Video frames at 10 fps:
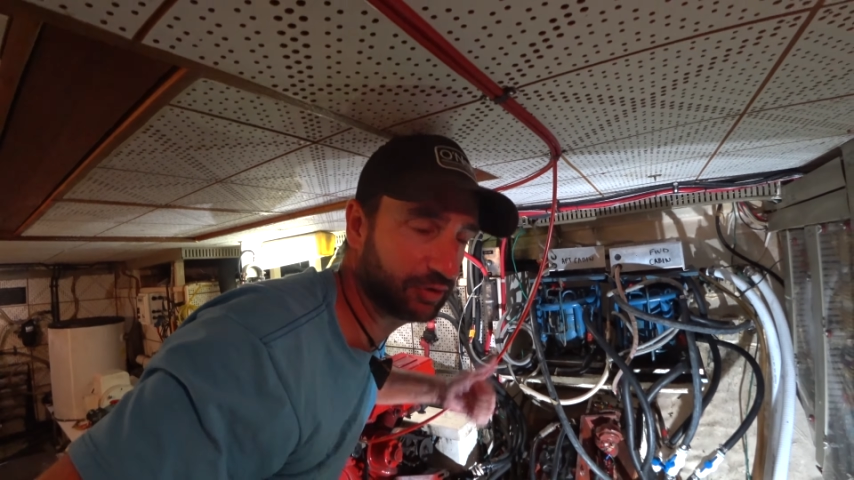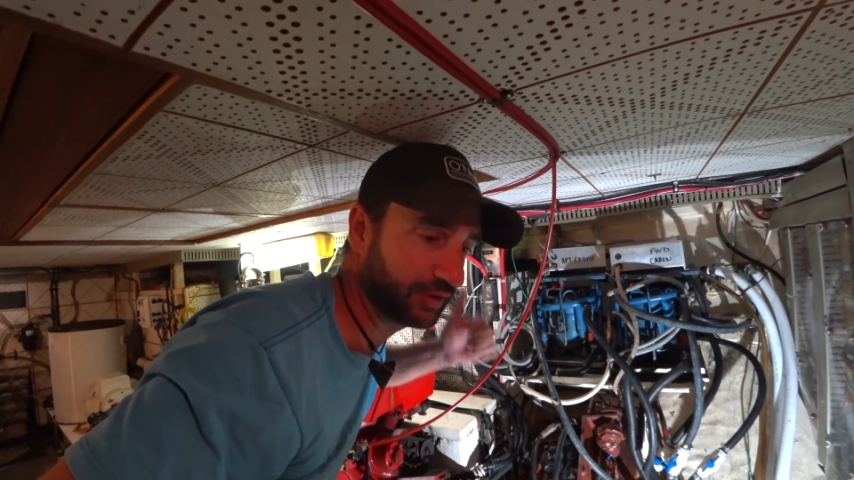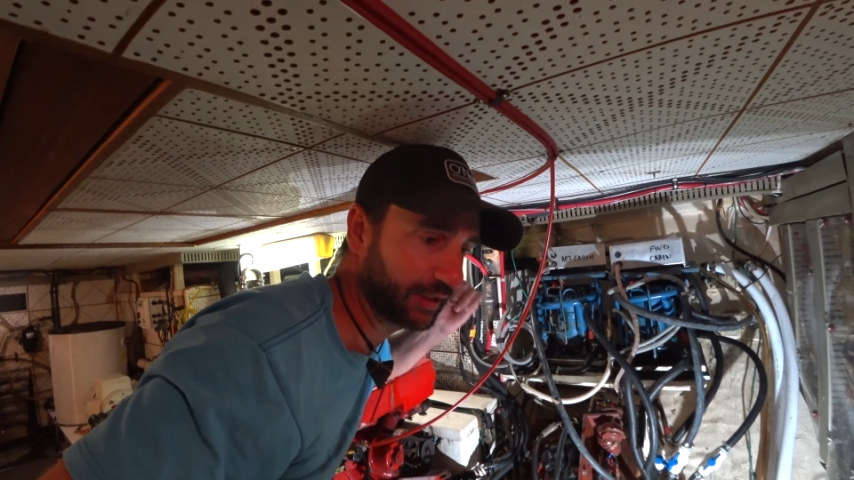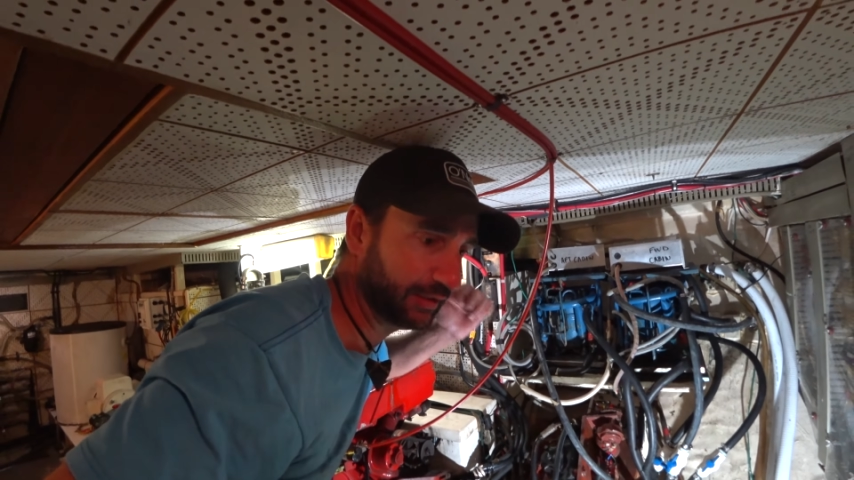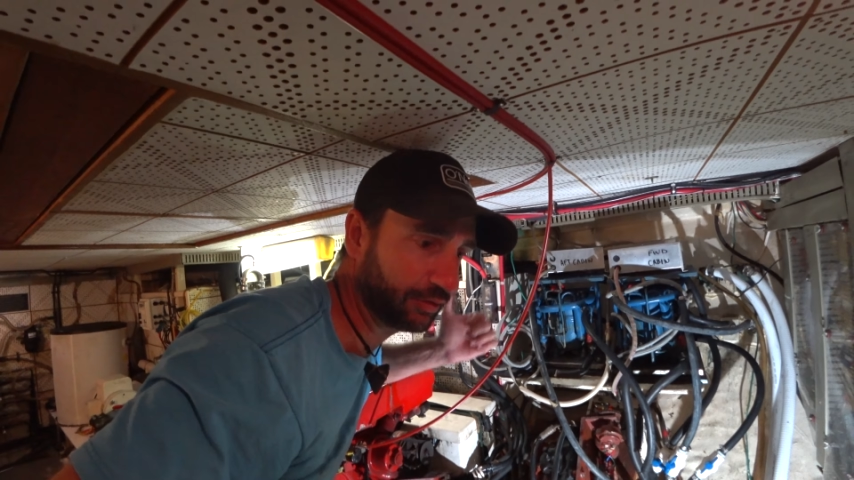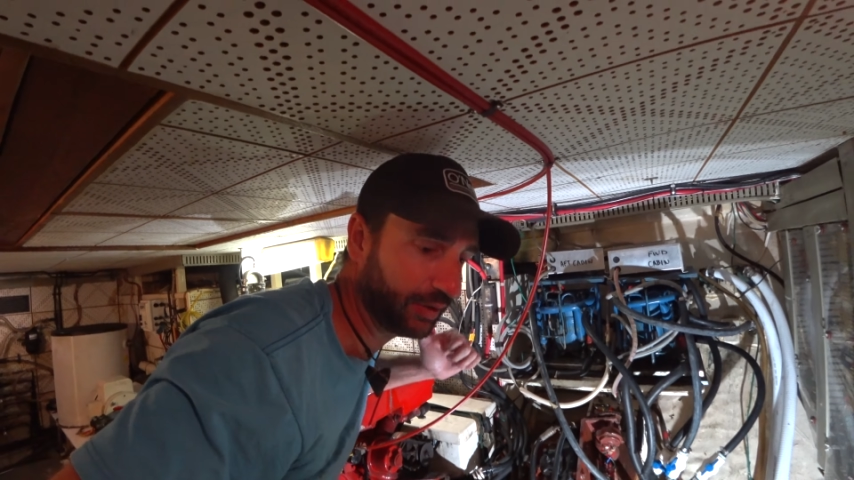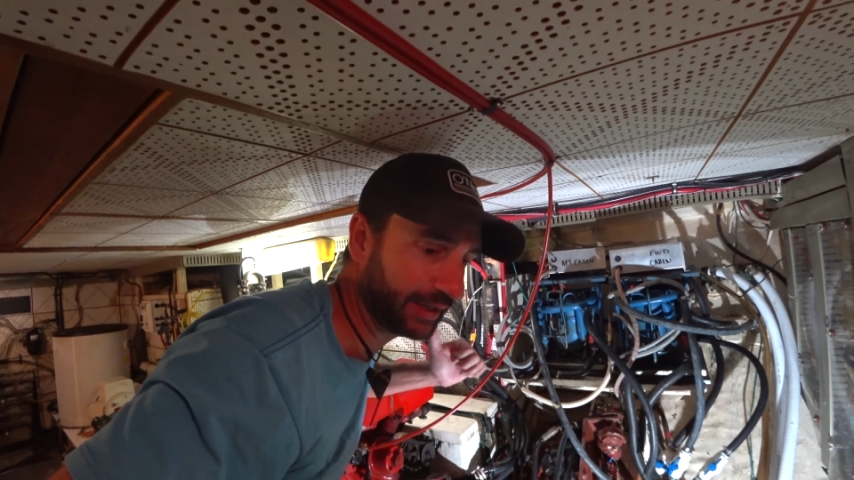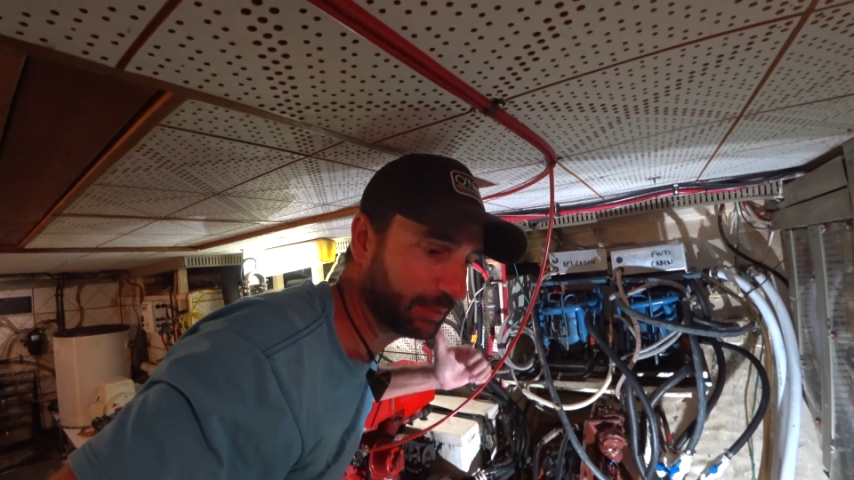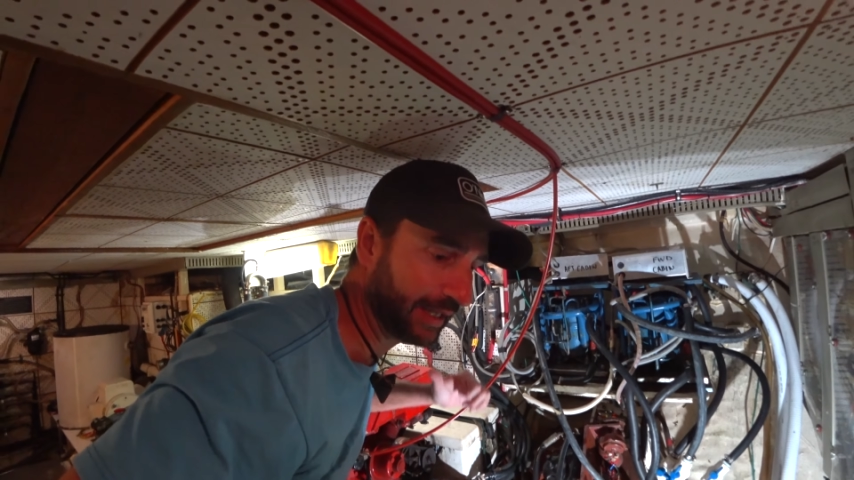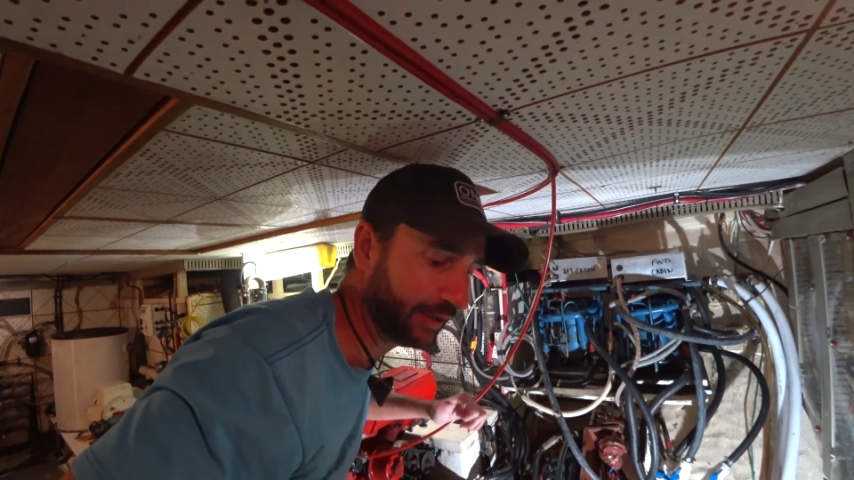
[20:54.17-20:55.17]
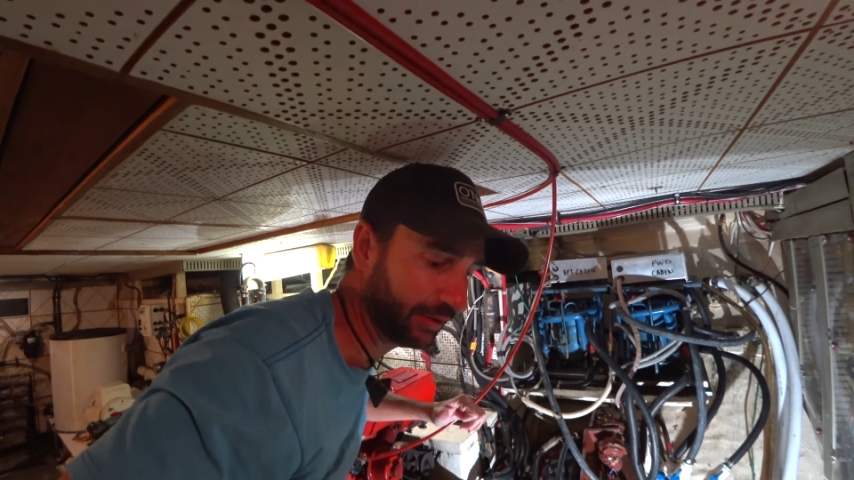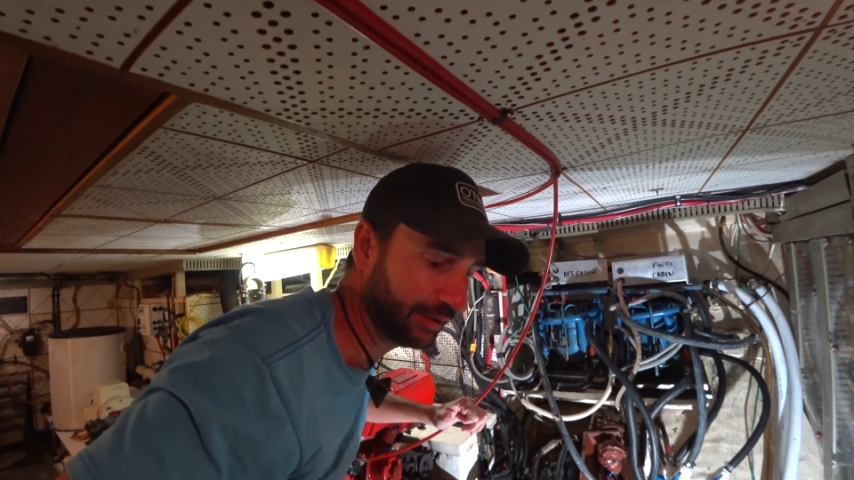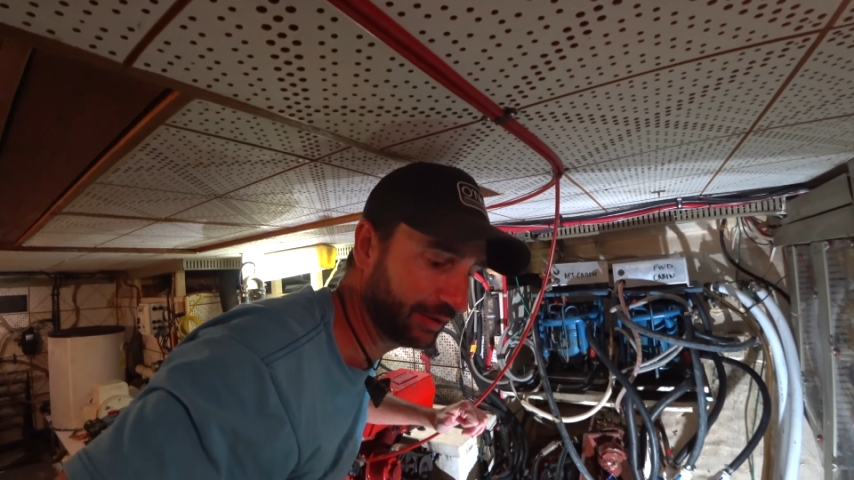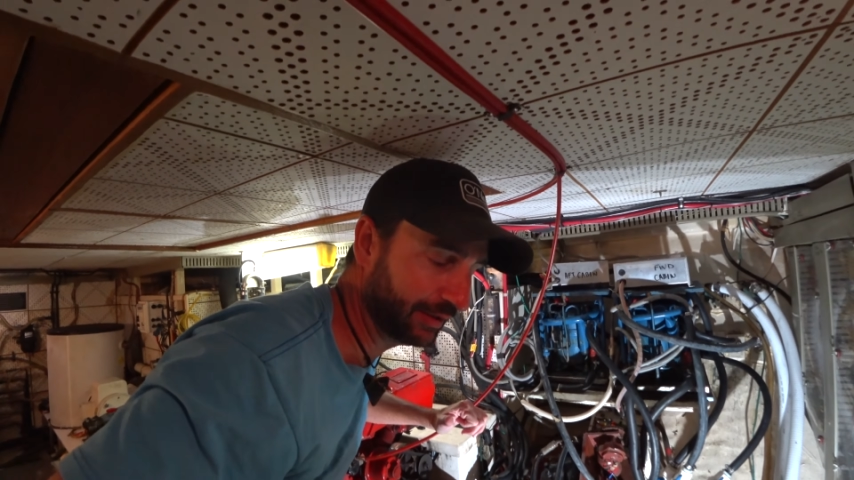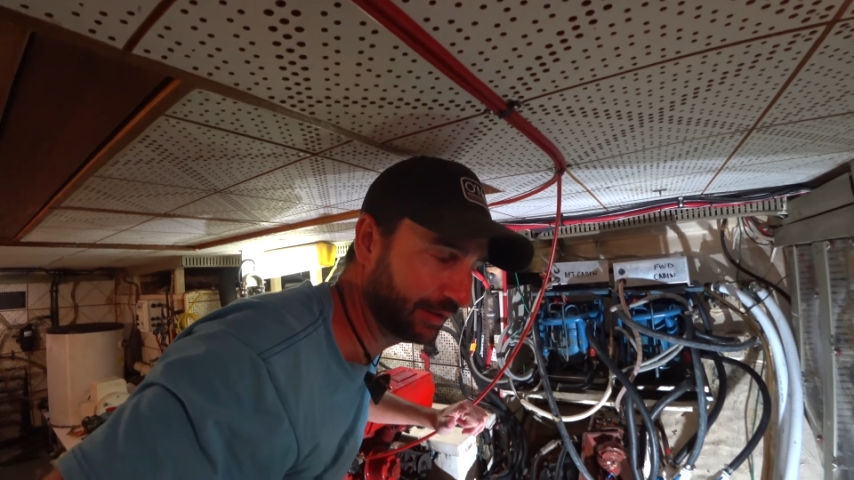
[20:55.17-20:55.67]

just getting direct power